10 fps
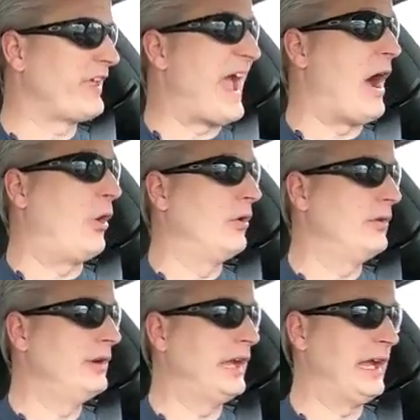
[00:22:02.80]
out
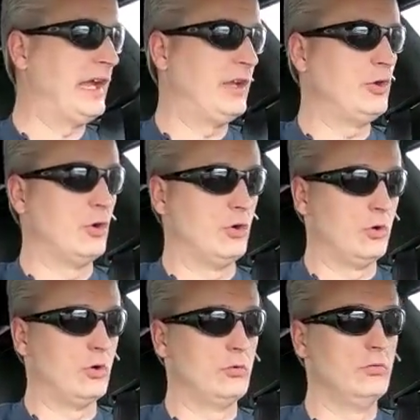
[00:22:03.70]
and
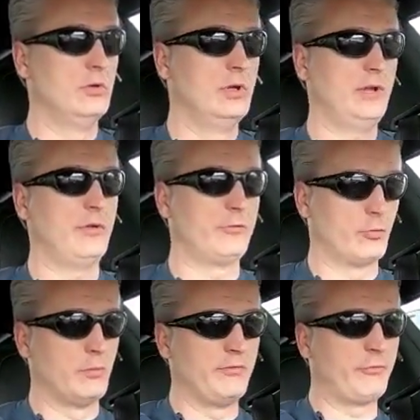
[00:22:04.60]
you're, and there's
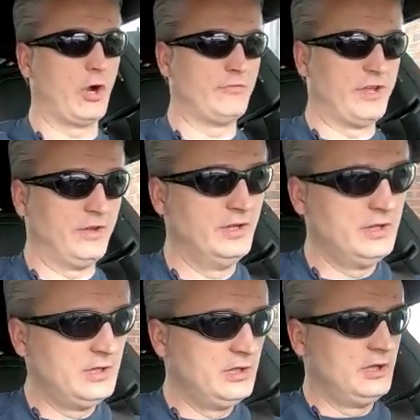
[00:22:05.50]
room in front of you.
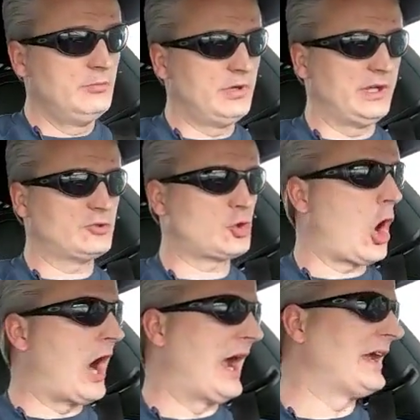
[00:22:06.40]
But
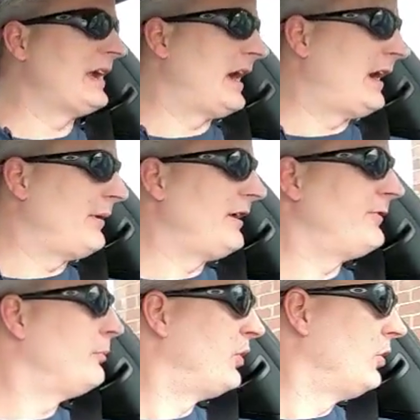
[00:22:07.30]
try, I mean,
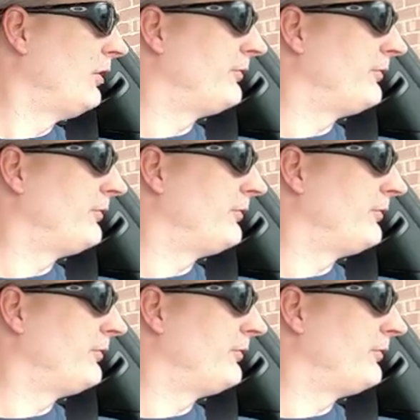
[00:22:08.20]
if you pull,